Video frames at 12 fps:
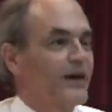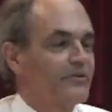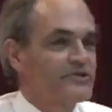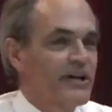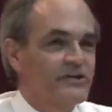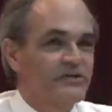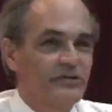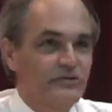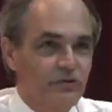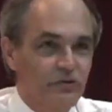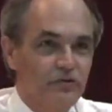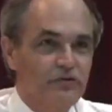I was asked to
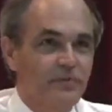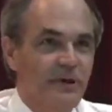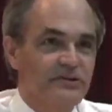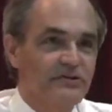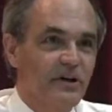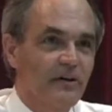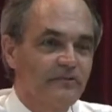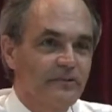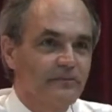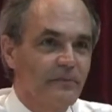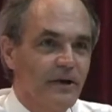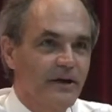introduce myself
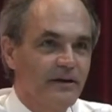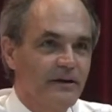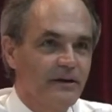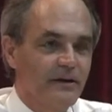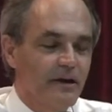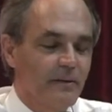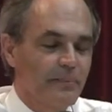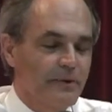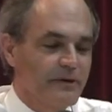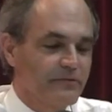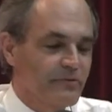and my uh, company.